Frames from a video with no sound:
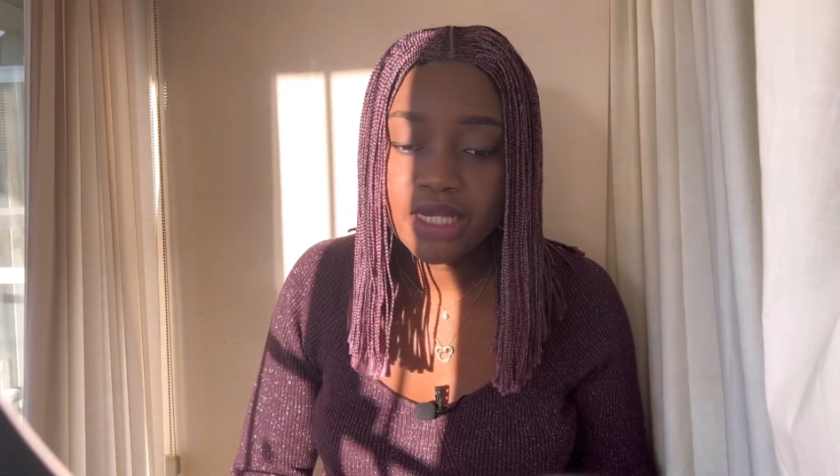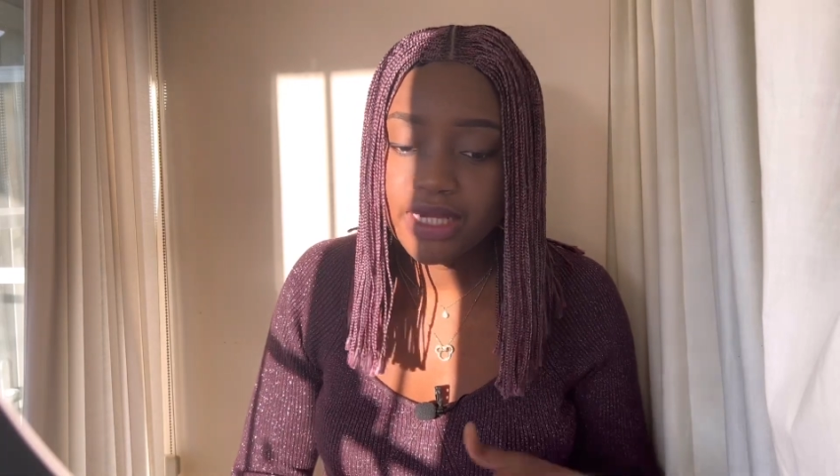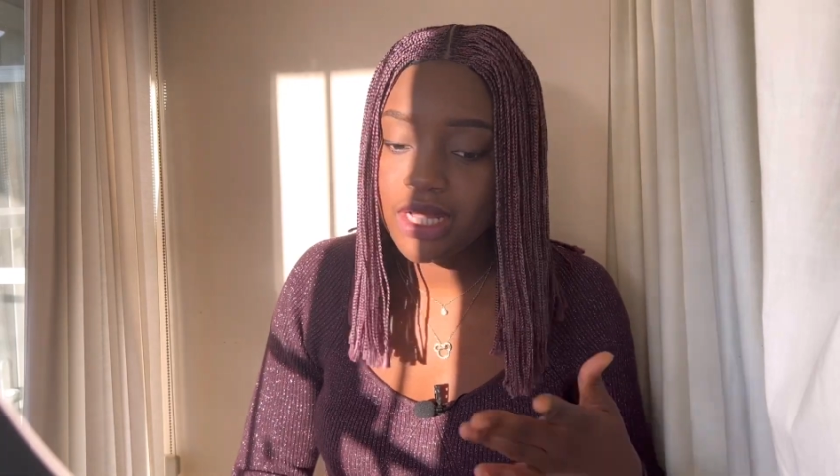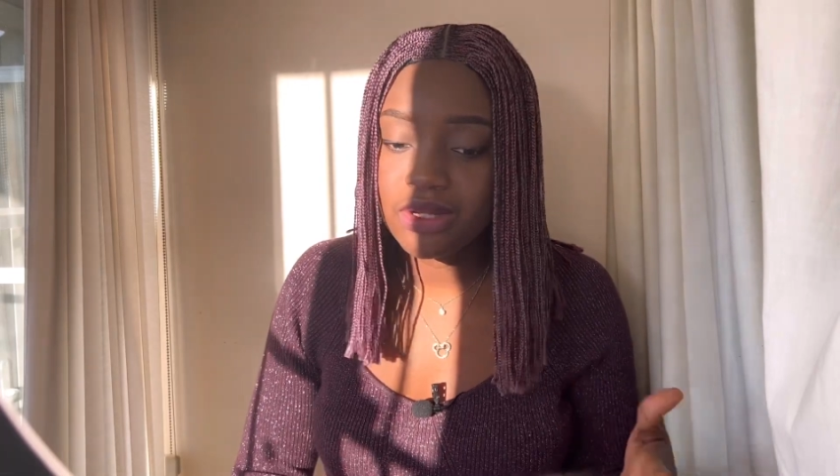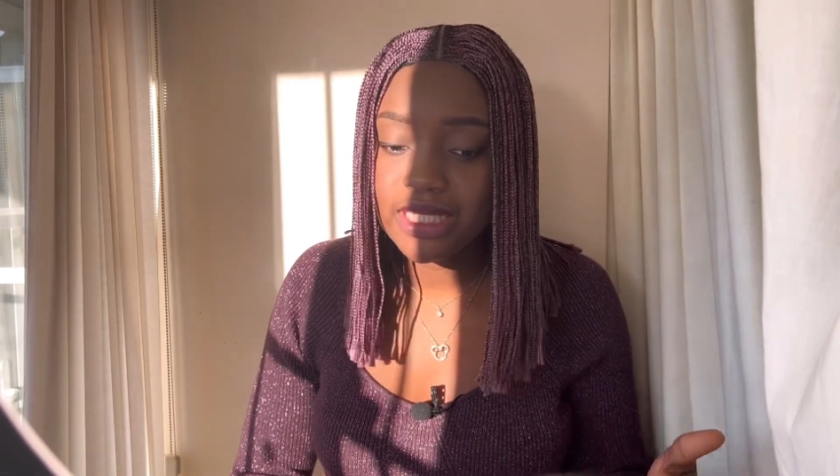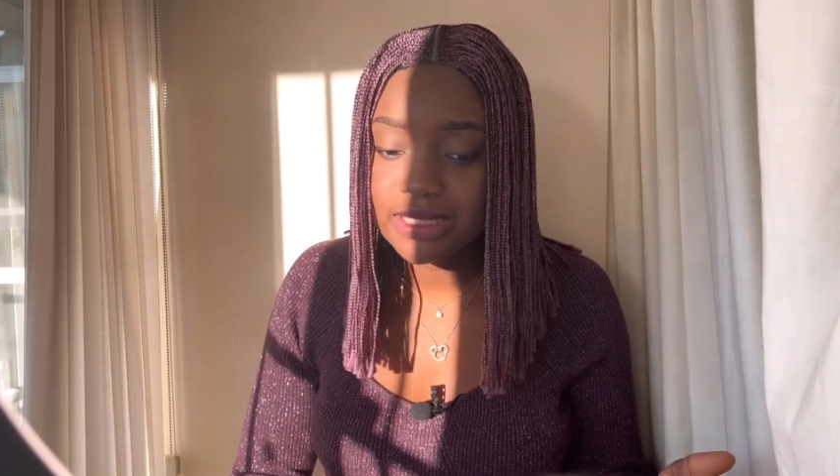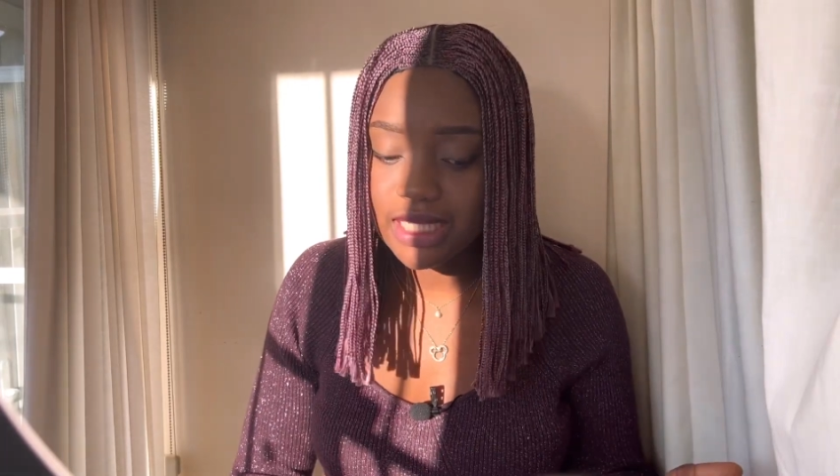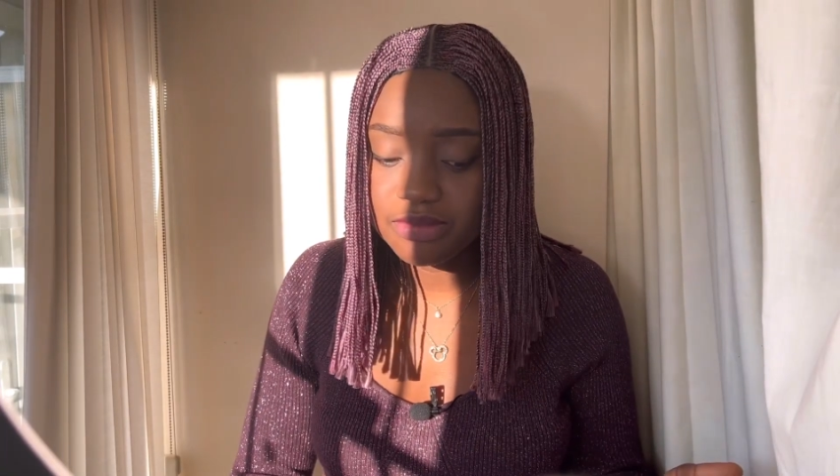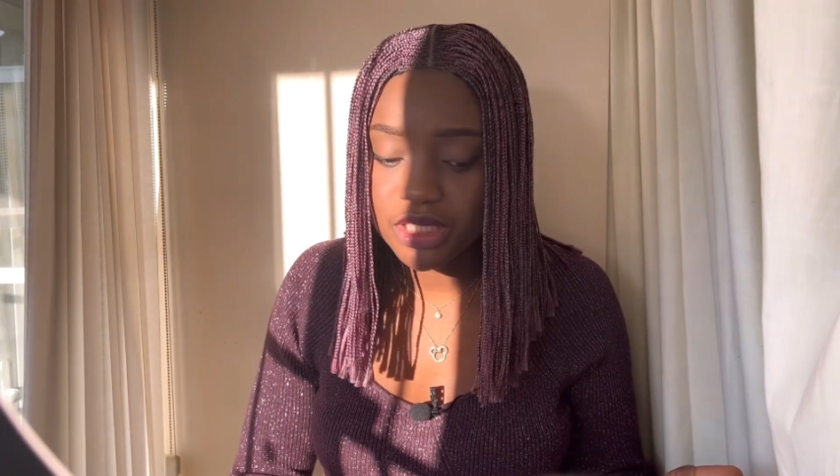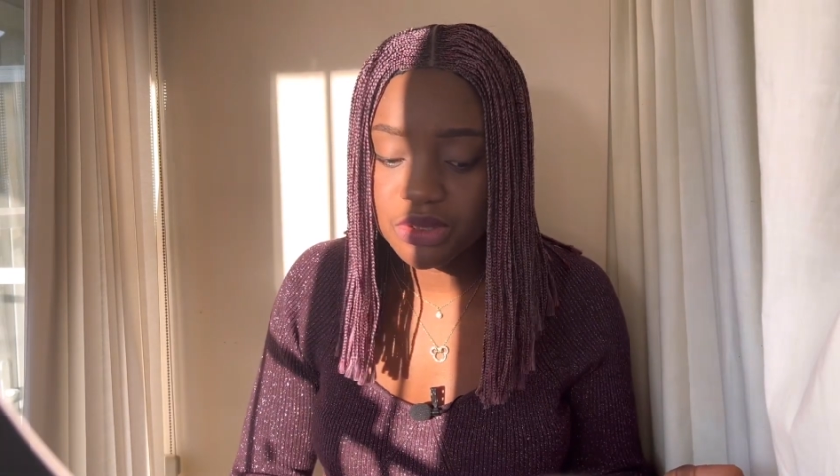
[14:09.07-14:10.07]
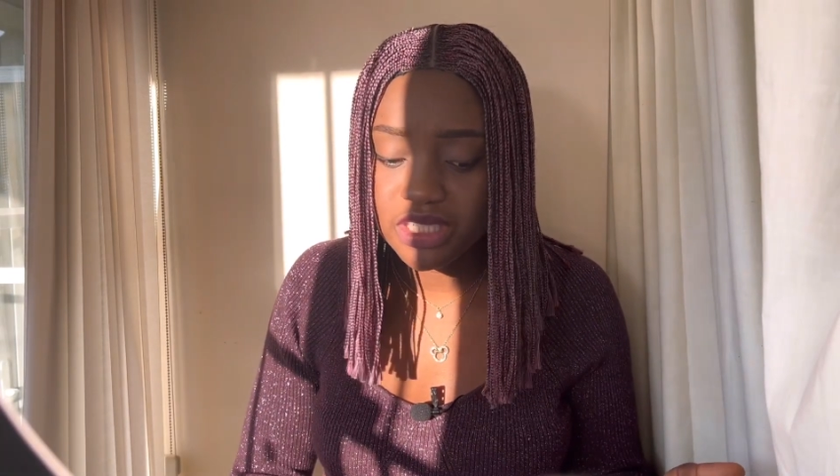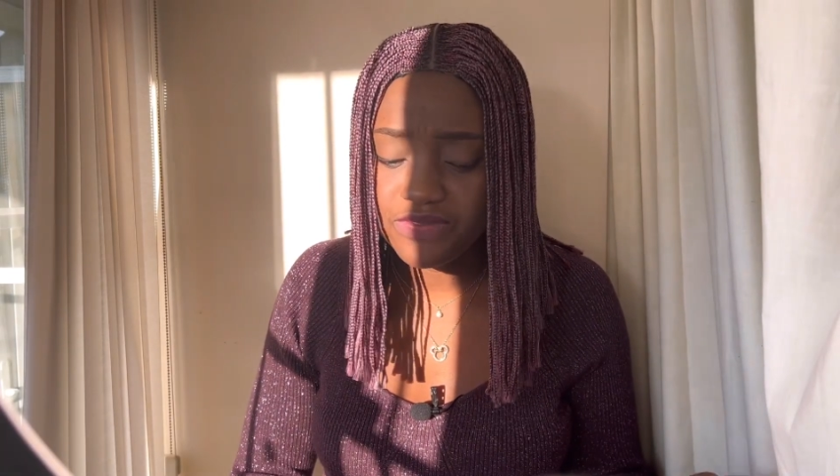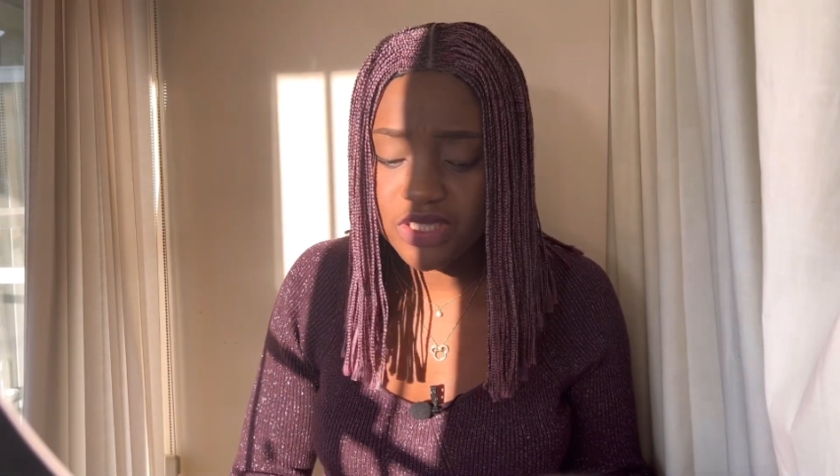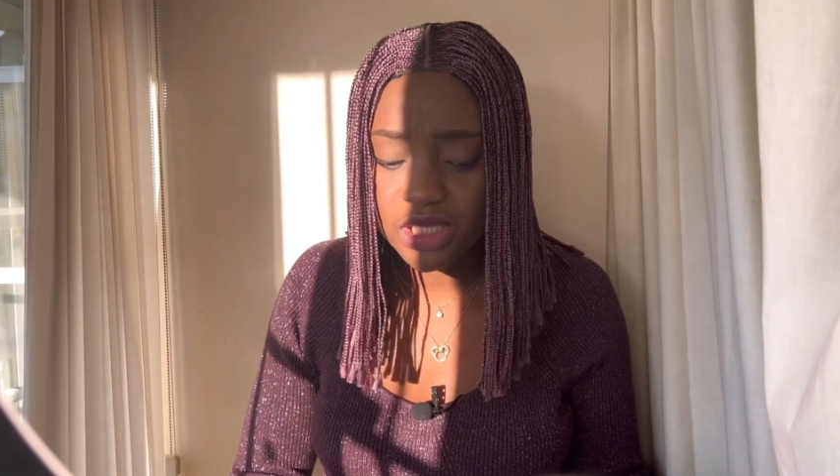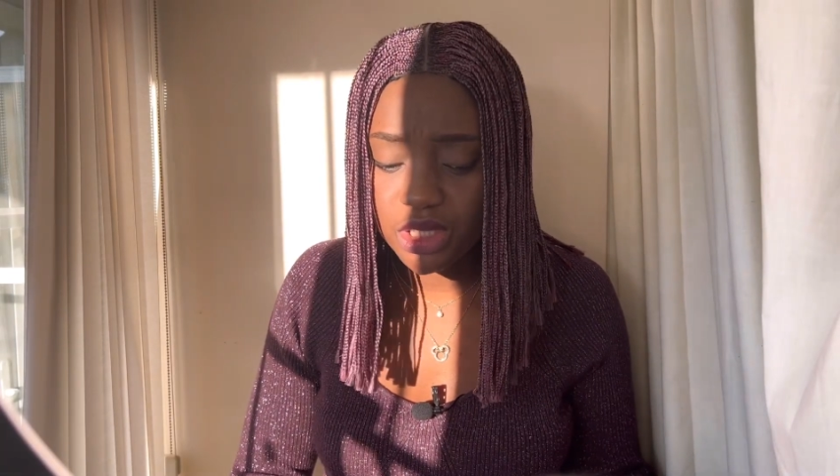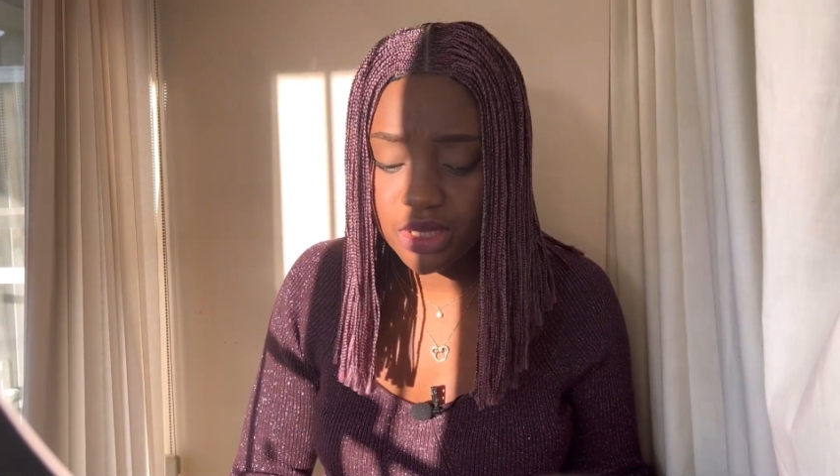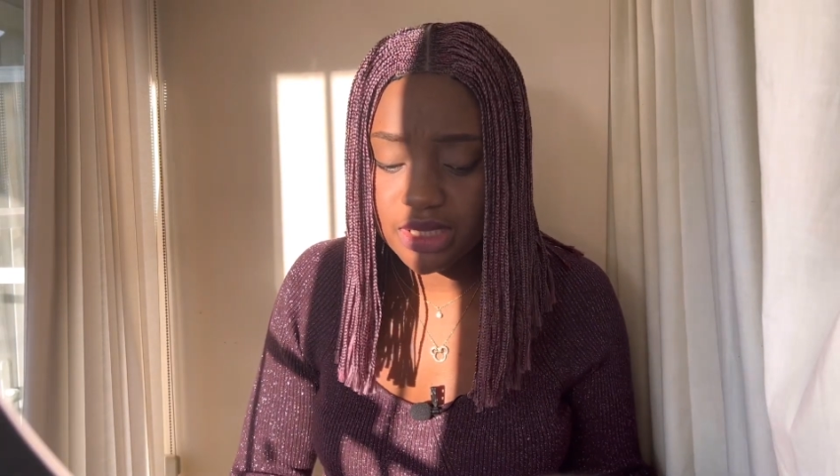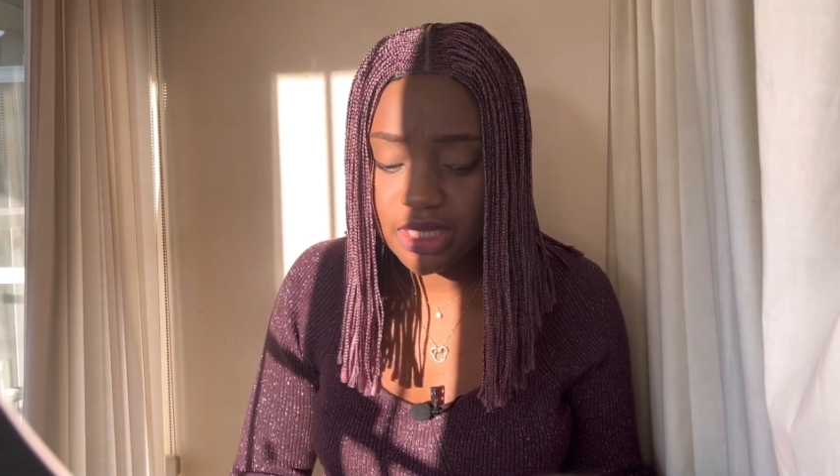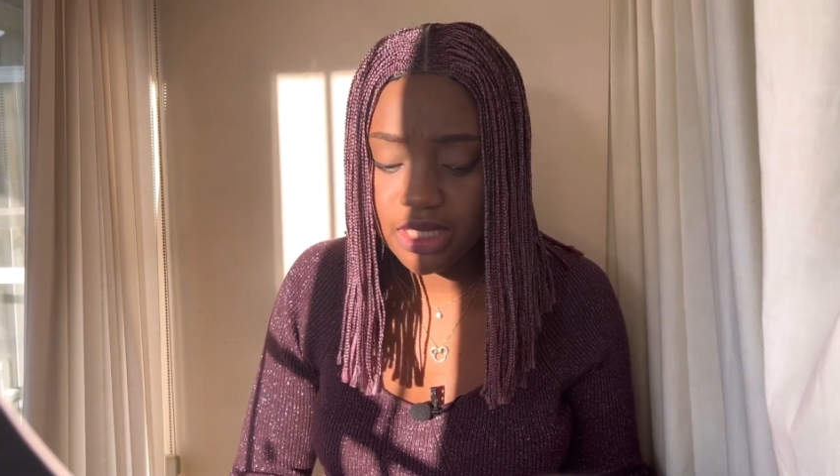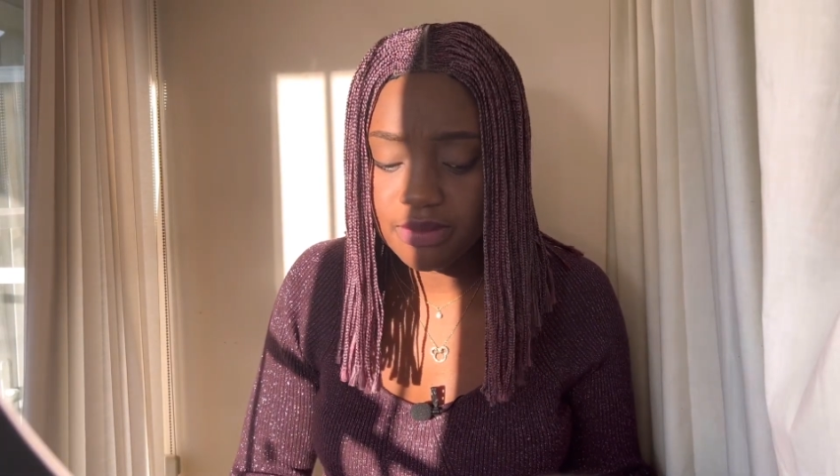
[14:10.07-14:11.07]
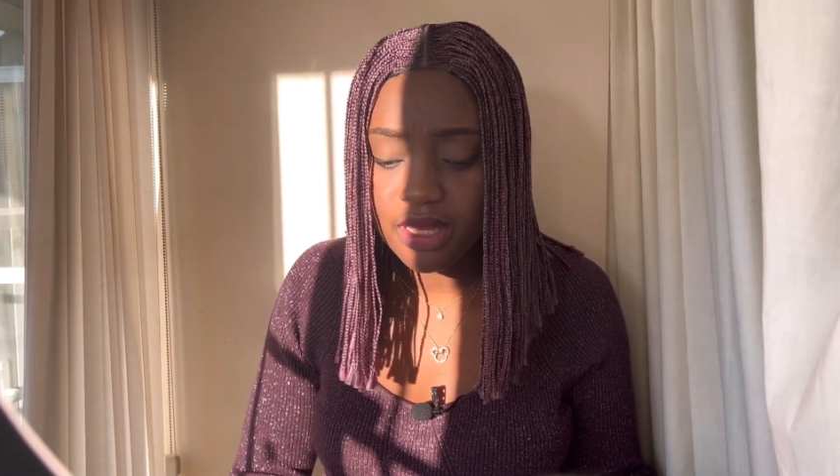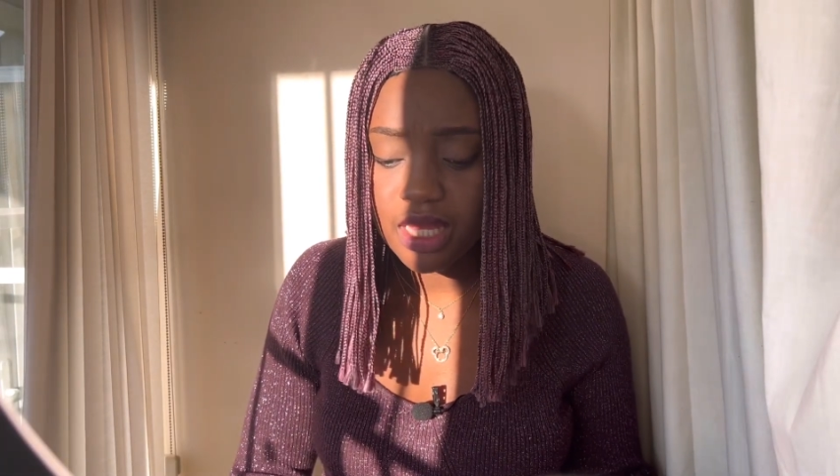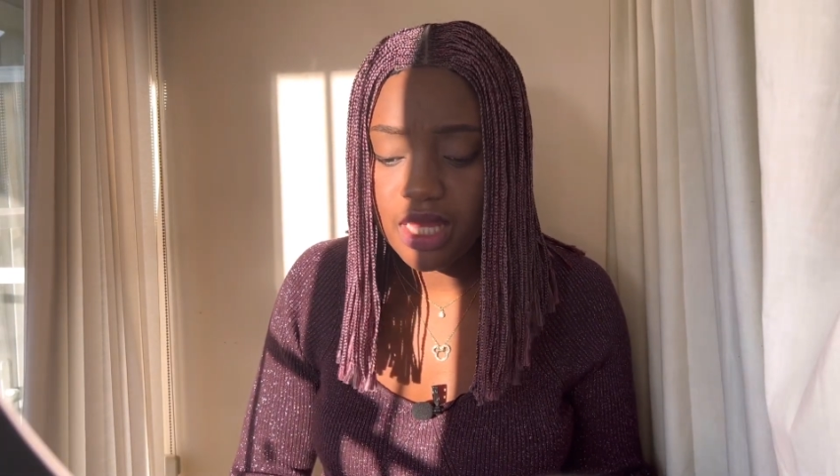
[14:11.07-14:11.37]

they connected me to the physio team.